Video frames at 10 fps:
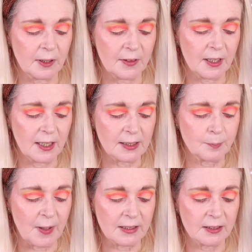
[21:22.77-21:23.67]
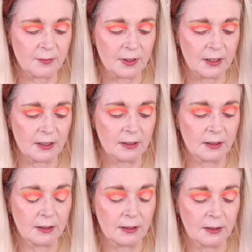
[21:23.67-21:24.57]
I think it's better for the
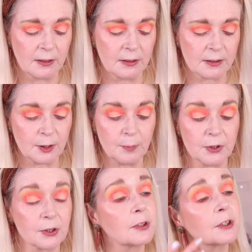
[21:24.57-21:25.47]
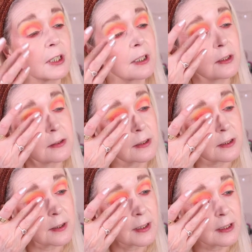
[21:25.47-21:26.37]
Supershock shadows to
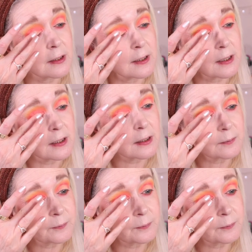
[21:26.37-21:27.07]
do it like that.